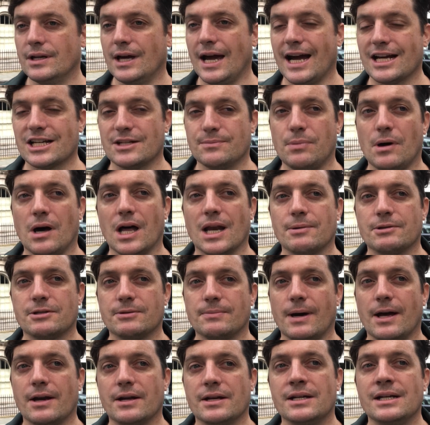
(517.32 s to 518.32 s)
act of parliament
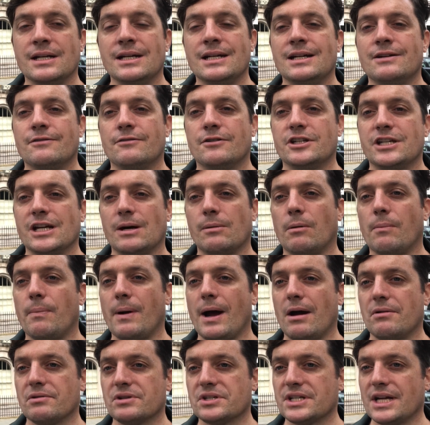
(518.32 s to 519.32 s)
about it for double
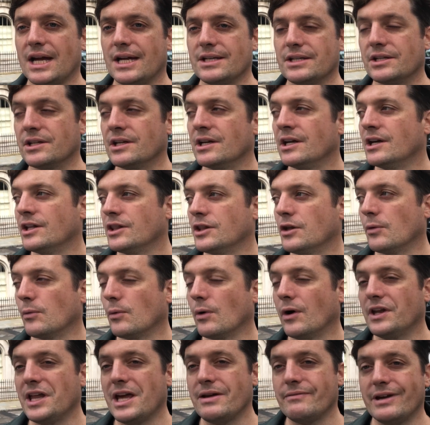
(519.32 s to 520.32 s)
power standard. The
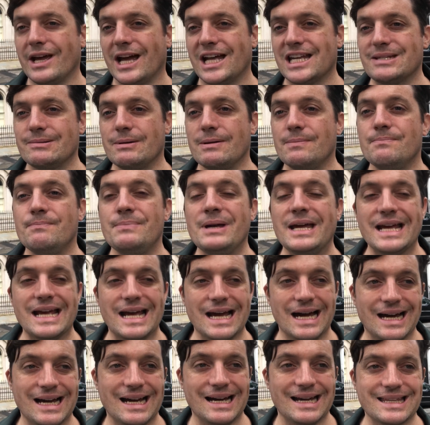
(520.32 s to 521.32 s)
Royal Navy had to be
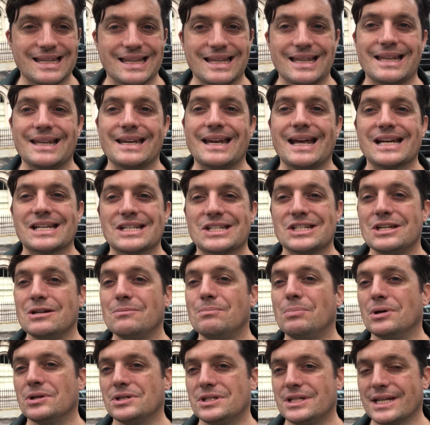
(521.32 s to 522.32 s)
bigger than the next two
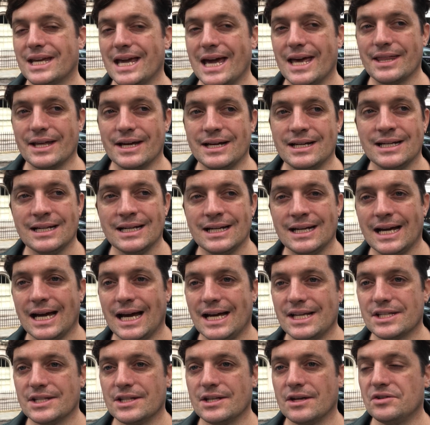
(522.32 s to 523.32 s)
put together
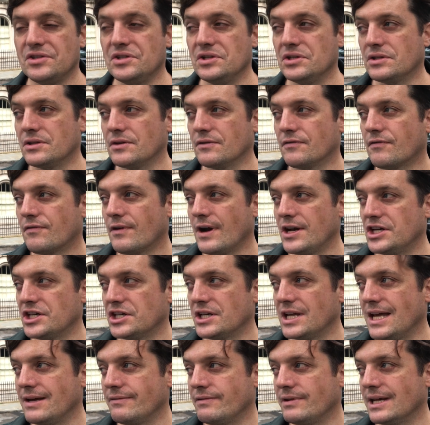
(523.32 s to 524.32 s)
as it was used the
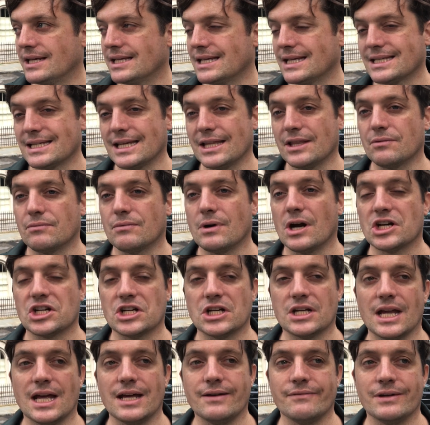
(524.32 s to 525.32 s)
French Navy and let's say the
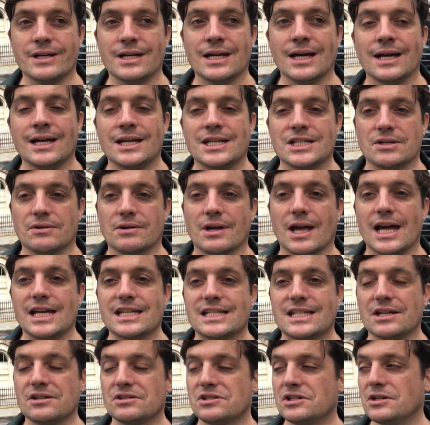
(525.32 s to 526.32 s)
Russian Navy. So in
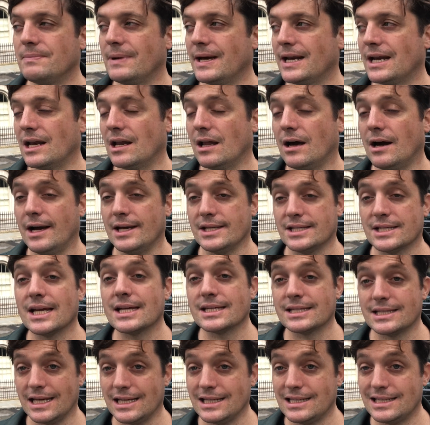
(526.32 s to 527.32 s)
case those two made alliance,
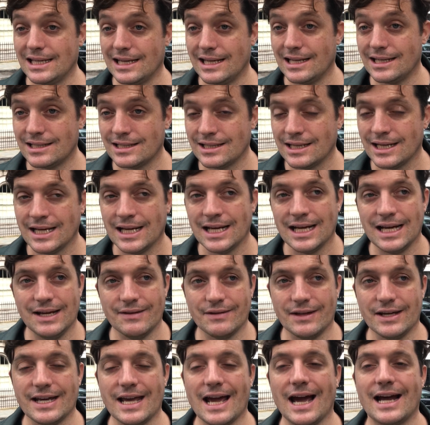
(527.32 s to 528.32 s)
as they did,
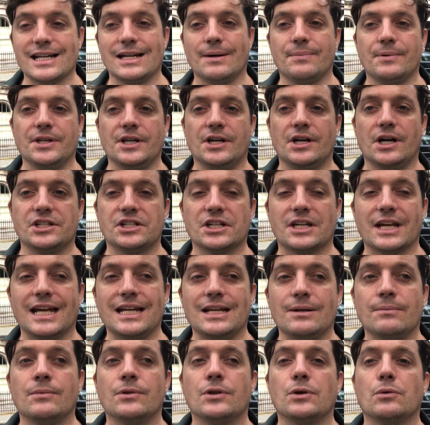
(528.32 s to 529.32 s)
if they ganged up in the United
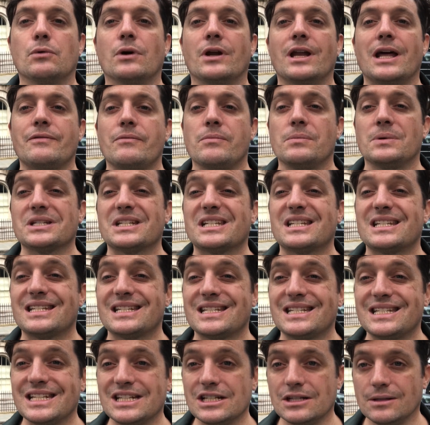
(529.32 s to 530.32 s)
Kingdom, the Royal Navy must
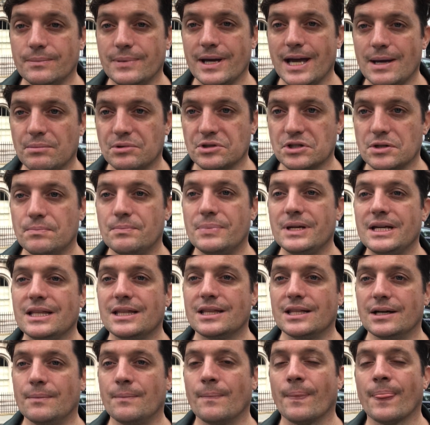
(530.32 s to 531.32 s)
still be able to
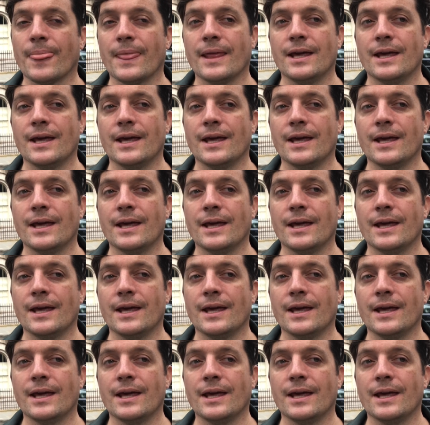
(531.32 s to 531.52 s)
beat them,